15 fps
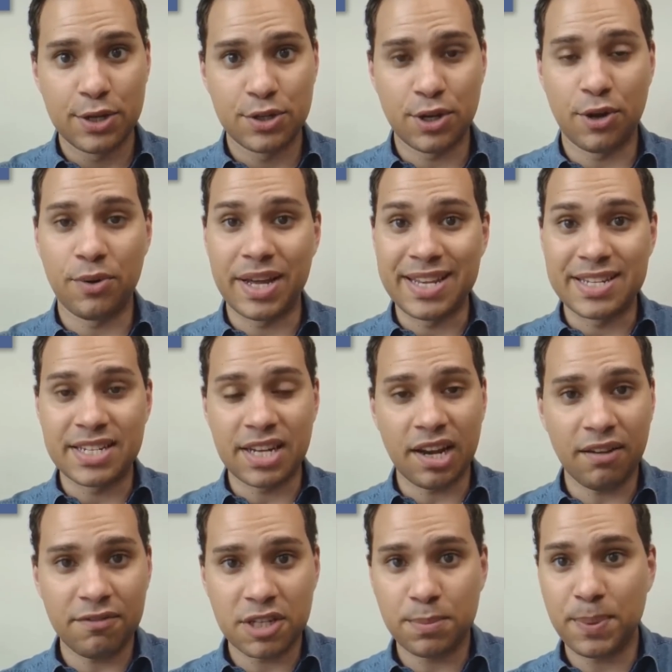So
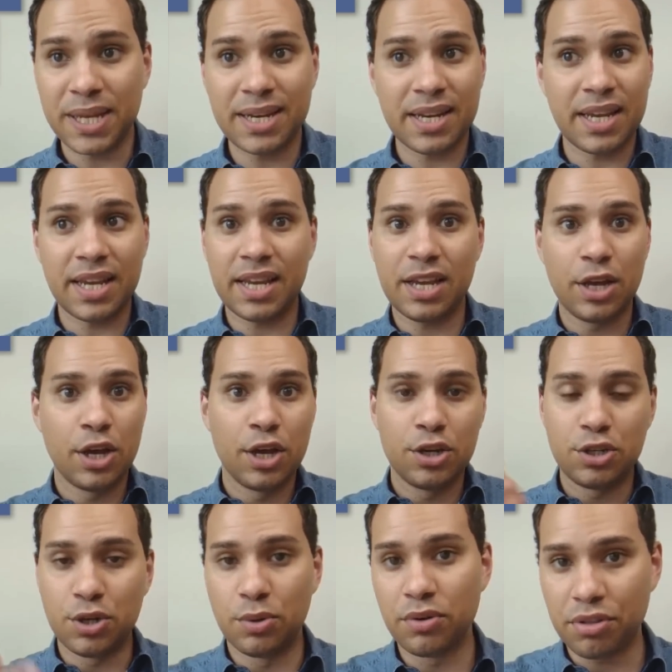instead of spending
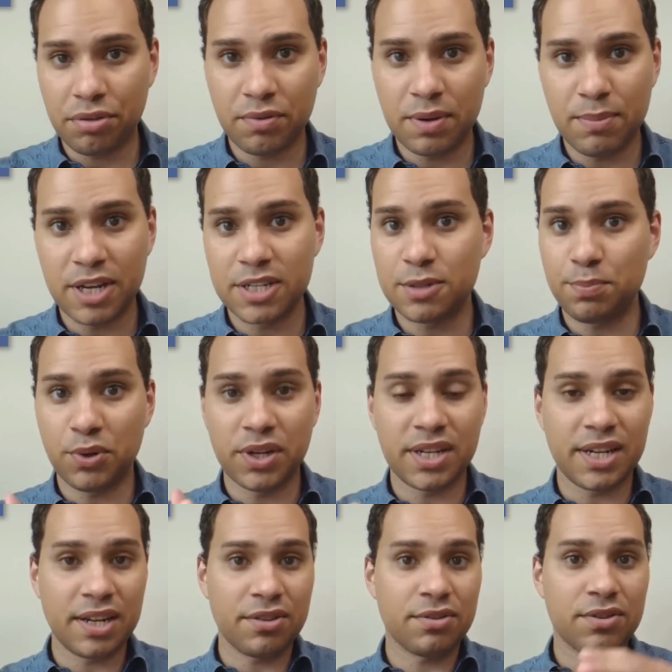two or three months
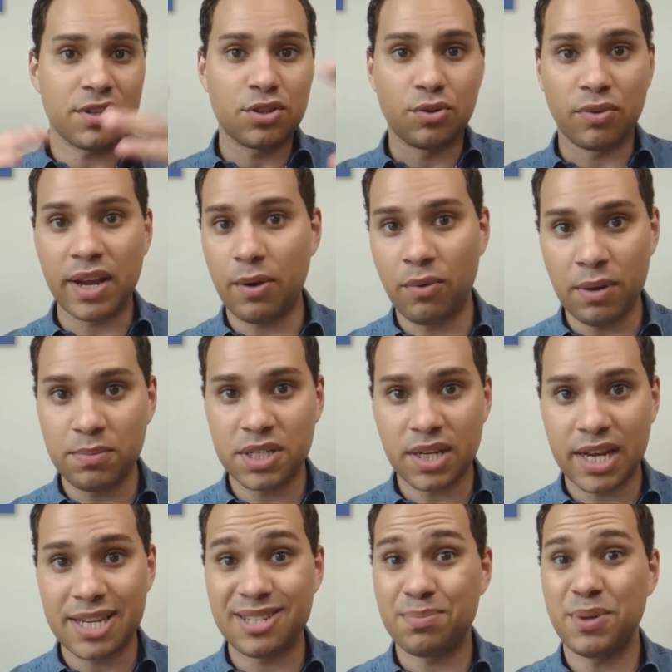putting together this great
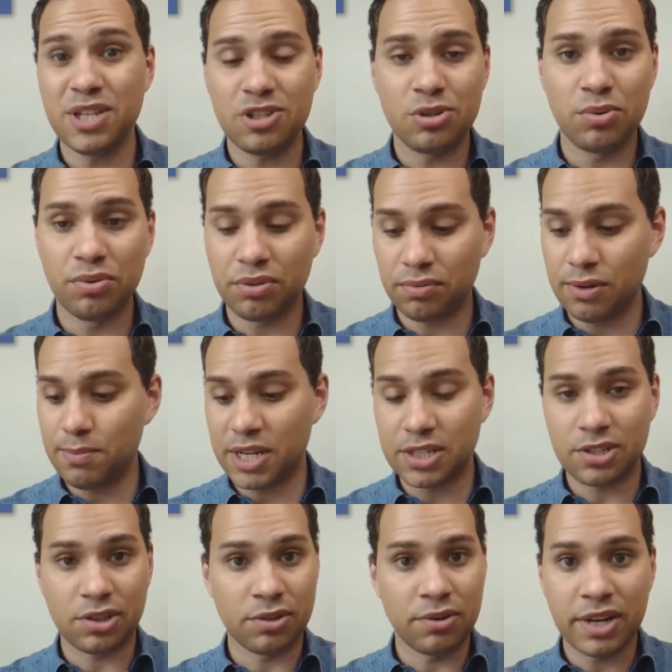website, spend two or three
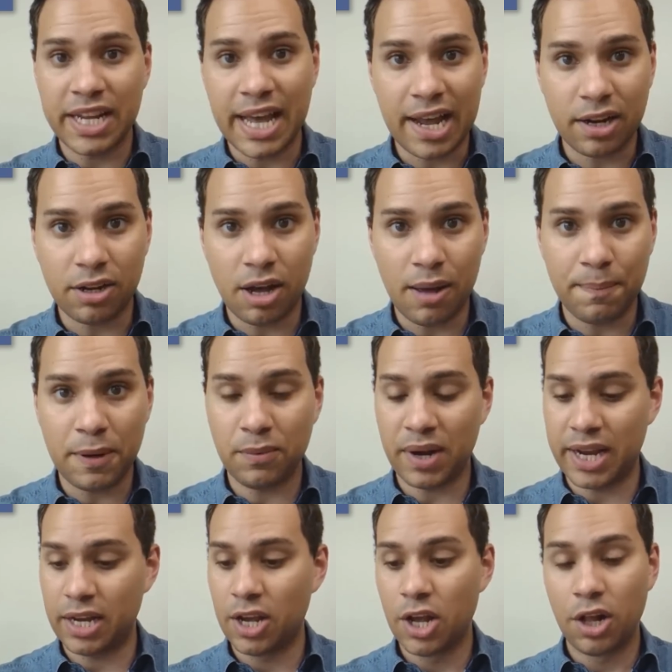months learning how to
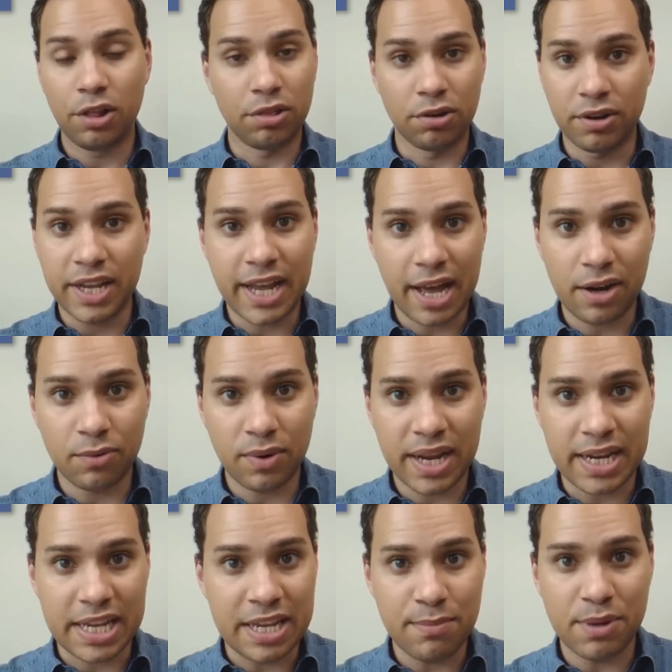copywrite, learning how to
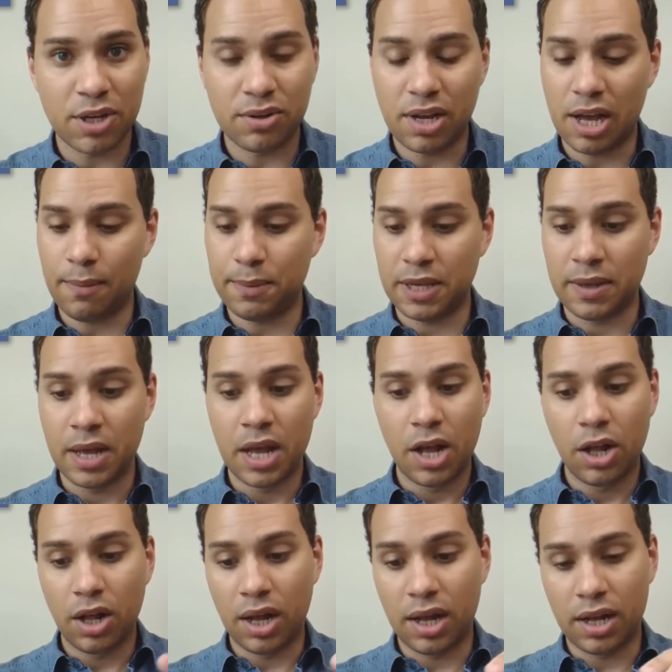write email copy,
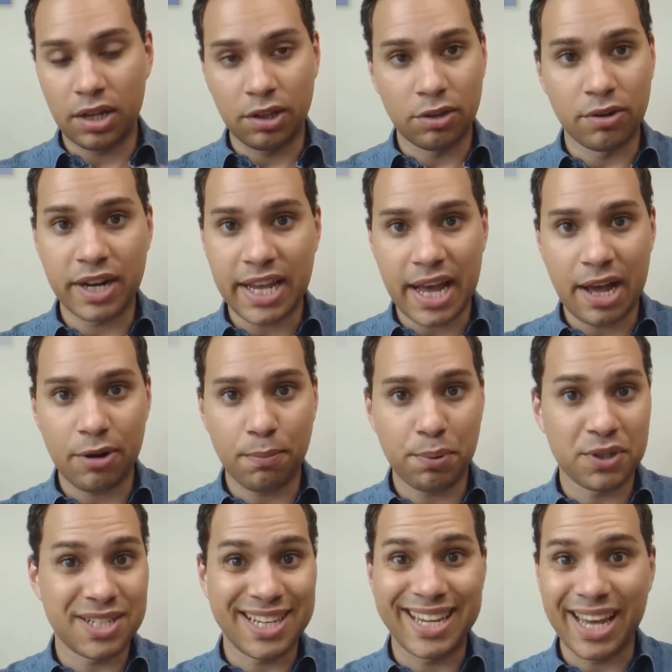uh, learning how to
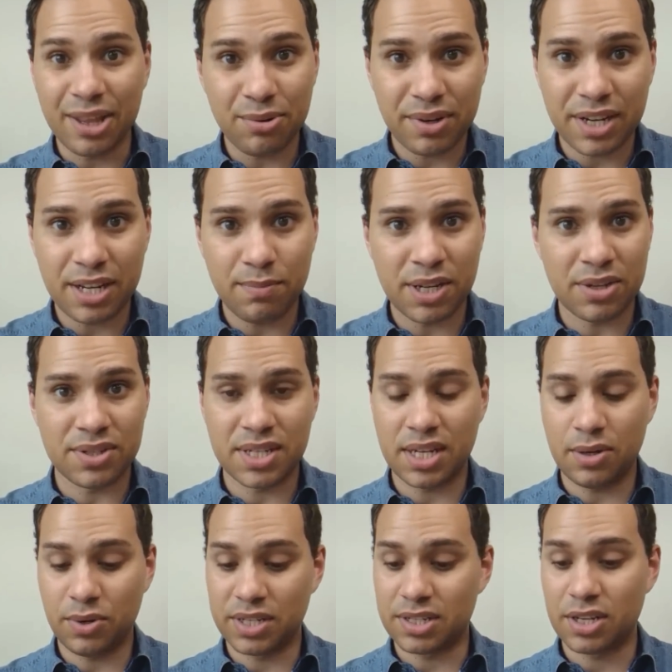put together an email
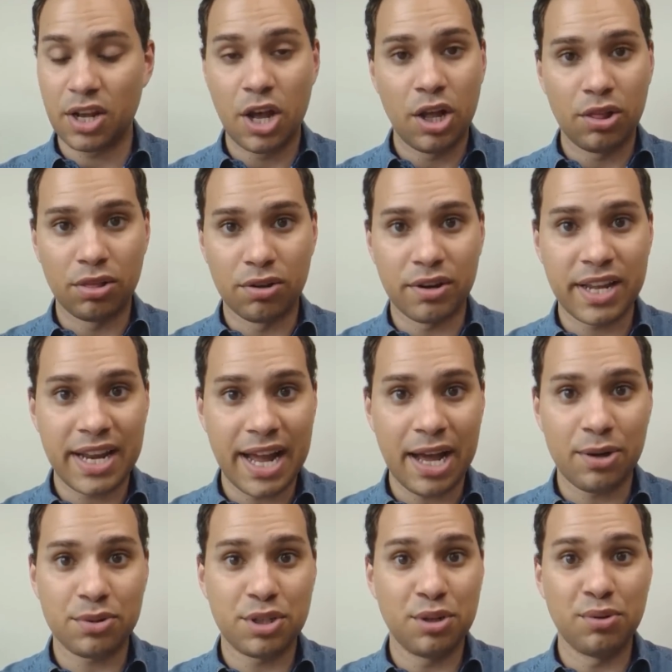sequence, learning
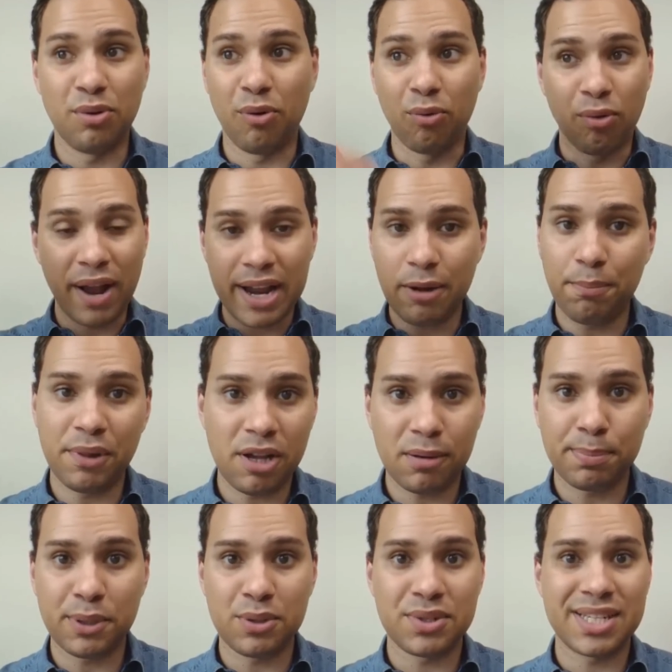how to write a
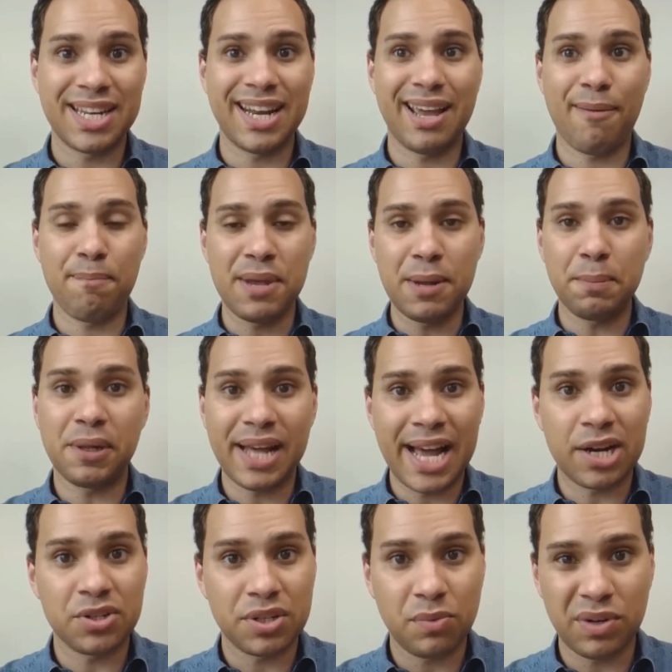blog post that people
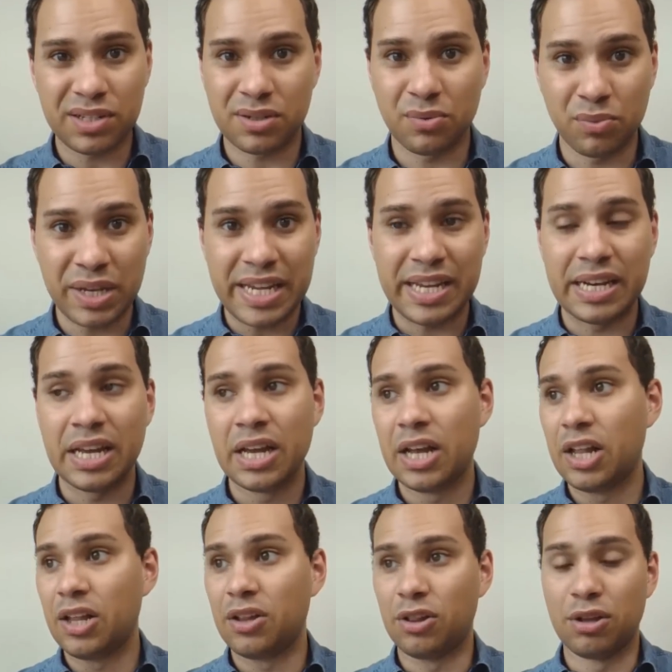actually want to read,
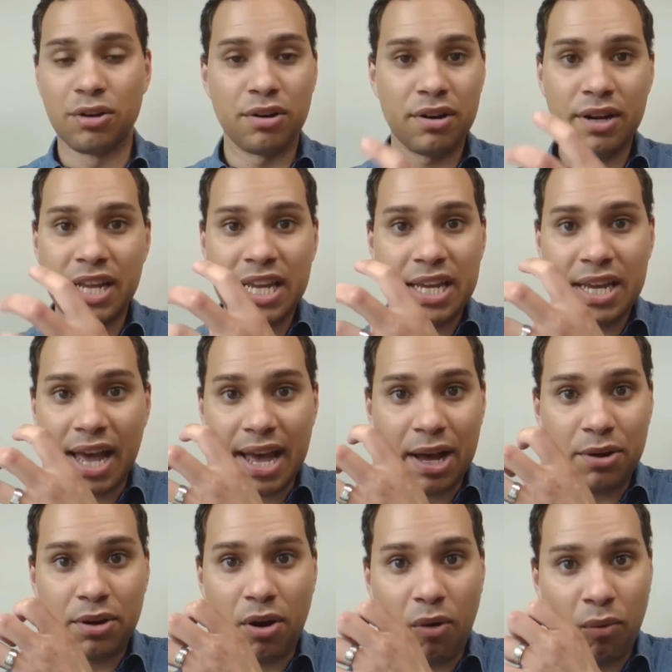learning
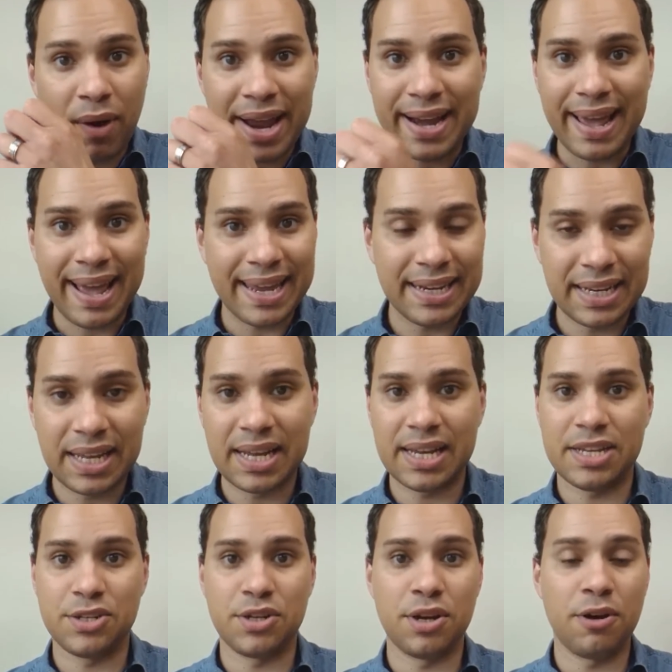how to write
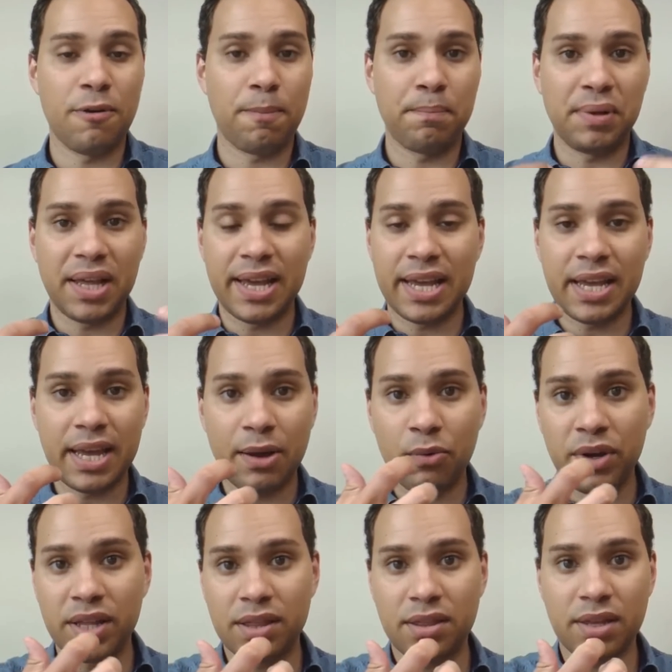headlines, you know, playing
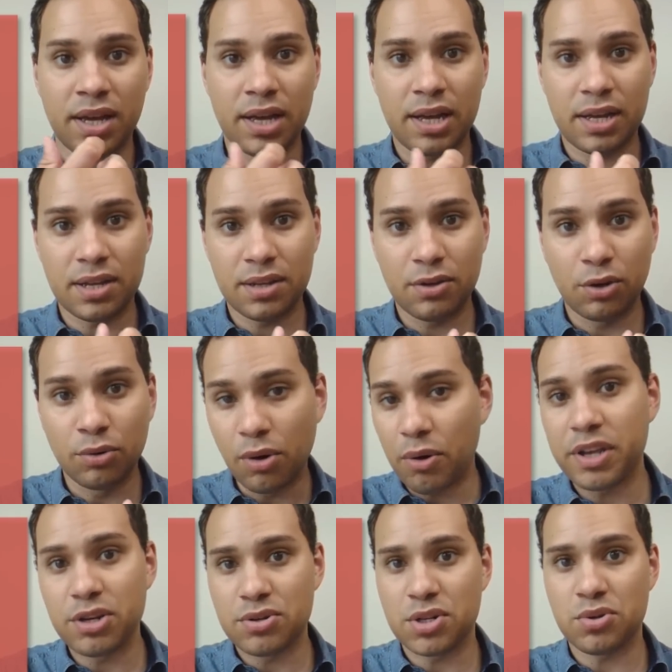with uh,
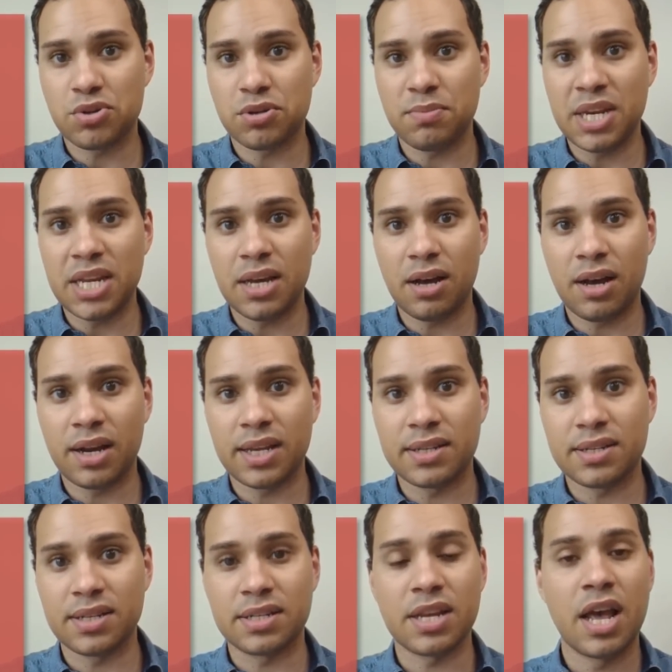growing your social media
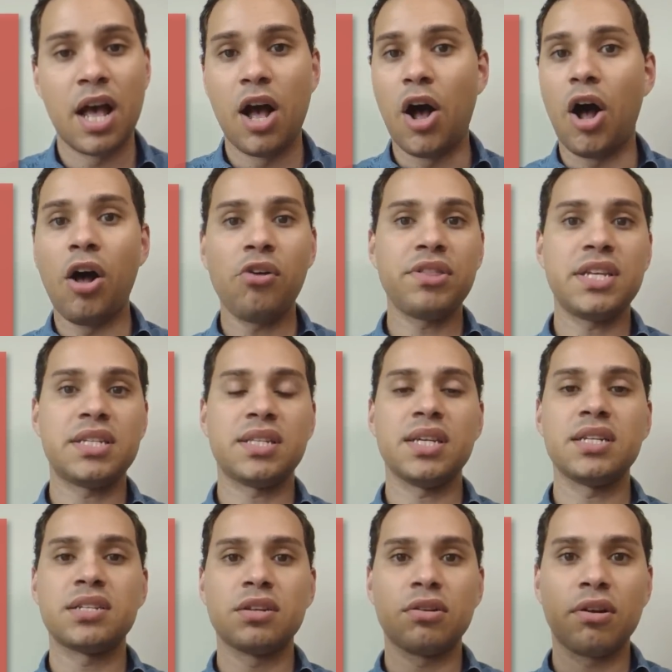audiences, all these
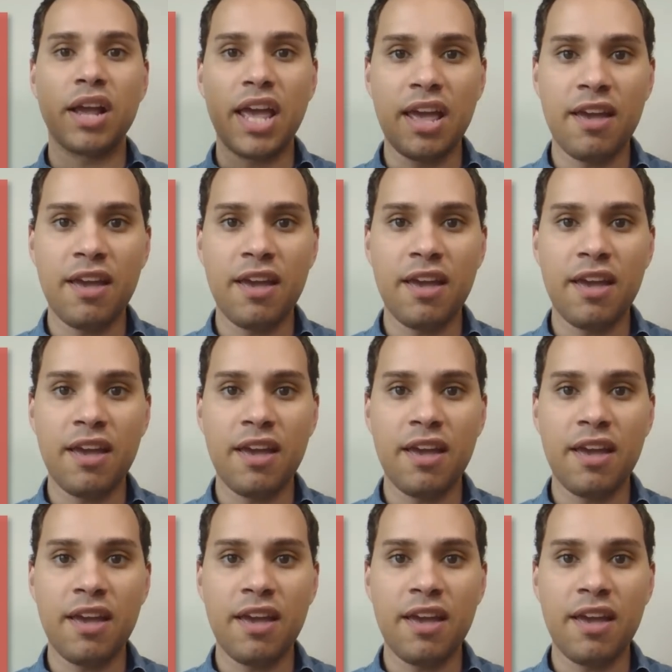things that are